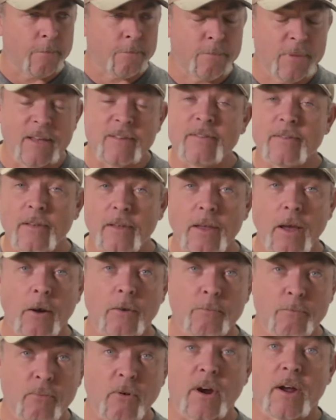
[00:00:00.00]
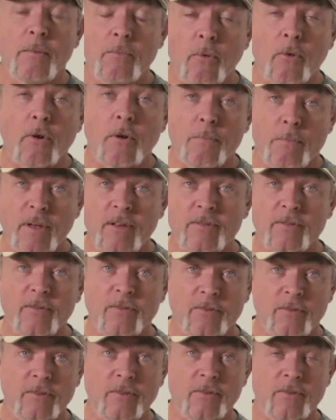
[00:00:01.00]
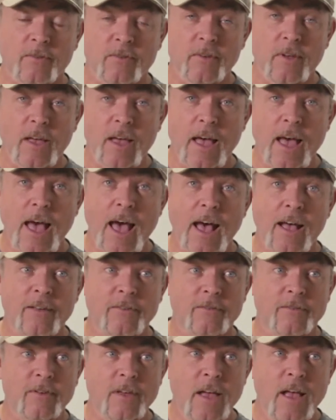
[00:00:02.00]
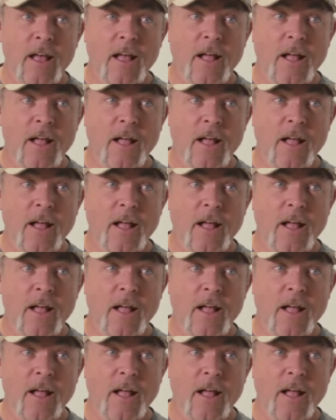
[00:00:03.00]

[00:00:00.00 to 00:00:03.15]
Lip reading: businesses as